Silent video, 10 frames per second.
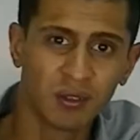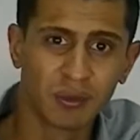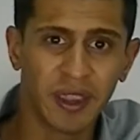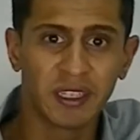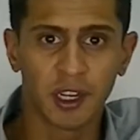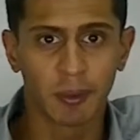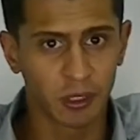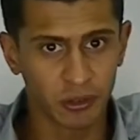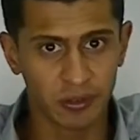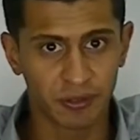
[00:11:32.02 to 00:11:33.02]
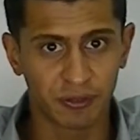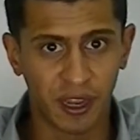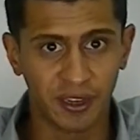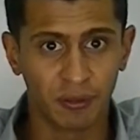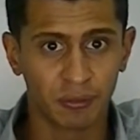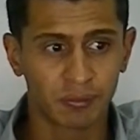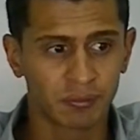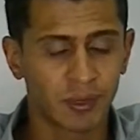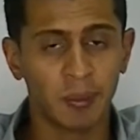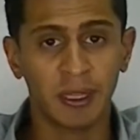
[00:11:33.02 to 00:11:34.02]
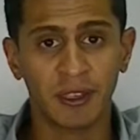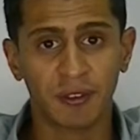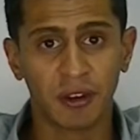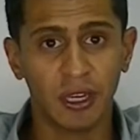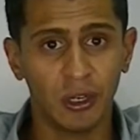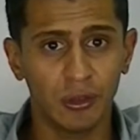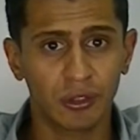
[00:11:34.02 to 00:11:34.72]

8 terabyte drives are fine. I mean, they're very new,